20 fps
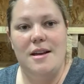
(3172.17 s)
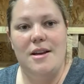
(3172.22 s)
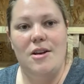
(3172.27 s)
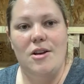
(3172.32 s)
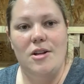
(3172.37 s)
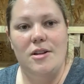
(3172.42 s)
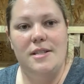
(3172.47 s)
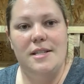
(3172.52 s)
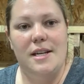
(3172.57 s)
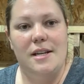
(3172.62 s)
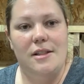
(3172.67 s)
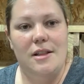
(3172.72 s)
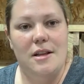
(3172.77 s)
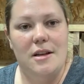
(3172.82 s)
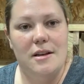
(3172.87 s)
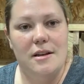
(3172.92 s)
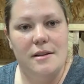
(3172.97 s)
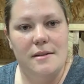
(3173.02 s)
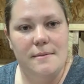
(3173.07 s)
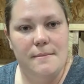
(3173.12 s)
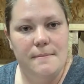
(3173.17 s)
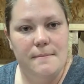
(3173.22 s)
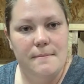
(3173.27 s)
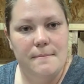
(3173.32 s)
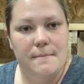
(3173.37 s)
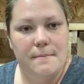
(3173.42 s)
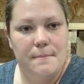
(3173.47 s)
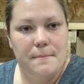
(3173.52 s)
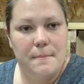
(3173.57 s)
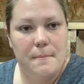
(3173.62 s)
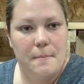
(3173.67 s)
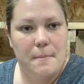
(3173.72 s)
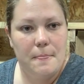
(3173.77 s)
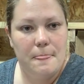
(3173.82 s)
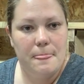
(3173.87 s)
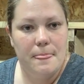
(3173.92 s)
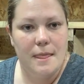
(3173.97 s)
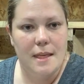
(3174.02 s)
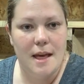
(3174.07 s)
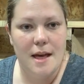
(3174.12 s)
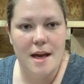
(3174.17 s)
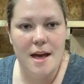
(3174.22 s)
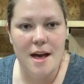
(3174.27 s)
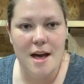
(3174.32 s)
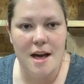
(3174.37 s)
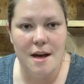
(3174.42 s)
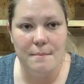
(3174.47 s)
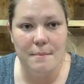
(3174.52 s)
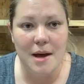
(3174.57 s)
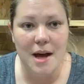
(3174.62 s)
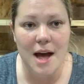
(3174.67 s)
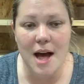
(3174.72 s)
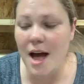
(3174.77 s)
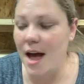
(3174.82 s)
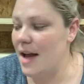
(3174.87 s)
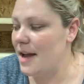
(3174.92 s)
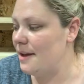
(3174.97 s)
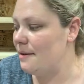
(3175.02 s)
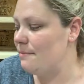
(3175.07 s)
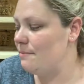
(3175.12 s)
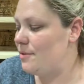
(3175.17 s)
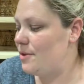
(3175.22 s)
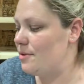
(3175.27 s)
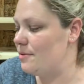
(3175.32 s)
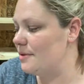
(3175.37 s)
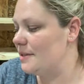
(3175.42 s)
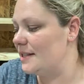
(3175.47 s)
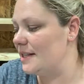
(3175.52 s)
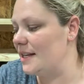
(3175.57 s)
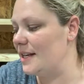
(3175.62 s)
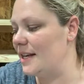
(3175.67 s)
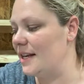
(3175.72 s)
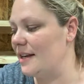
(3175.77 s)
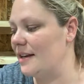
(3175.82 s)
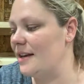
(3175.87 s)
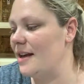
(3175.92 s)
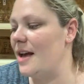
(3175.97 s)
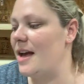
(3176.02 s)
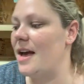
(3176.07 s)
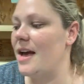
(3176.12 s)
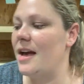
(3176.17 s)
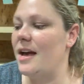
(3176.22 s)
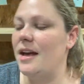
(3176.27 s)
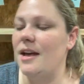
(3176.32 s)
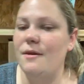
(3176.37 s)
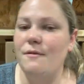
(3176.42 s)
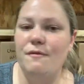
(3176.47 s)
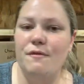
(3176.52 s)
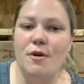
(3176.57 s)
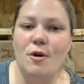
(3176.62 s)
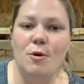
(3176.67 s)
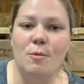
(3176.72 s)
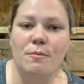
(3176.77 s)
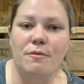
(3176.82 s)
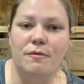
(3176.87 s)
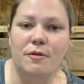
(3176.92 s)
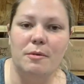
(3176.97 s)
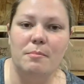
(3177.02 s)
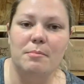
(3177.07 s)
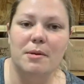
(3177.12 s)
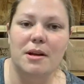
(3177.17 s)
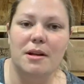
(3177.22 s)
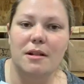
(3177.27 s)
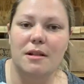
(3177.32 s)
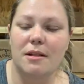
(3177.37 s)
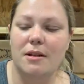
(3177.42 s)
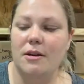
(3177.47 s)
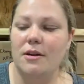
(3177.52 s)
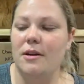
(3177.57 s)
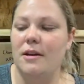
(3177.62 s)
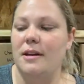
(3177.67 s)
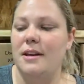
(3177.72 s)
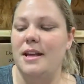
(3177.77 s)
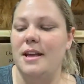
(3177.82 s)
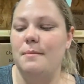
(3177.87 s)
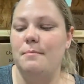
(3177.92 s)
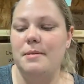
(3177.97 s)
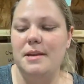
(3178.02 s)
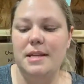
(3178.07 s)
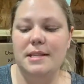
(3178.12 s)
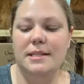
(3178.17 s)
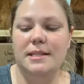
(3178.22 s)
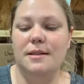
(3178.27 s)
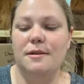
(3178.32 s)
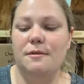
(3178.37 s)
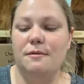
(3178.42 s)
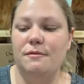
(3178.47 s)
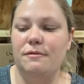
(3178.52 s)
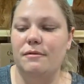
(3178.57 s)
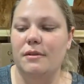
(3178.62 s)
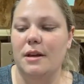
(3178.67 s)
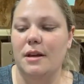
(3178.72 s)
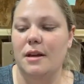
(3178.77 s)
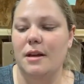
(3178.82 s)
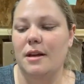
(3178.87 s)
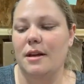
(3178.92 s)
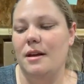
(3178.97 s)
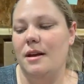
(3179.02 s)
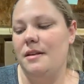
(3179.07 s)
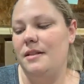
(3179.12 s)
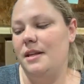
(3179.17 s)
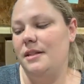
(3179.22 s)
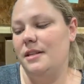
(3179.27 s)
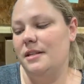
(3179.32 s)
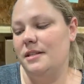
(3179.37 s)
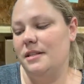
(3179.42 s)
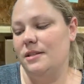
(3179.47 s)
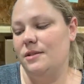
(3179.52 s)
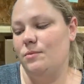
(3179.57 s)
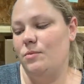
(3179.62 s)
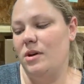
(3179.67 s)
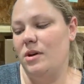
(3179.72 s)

all day long. I am using a foam football on a piece of, I think this is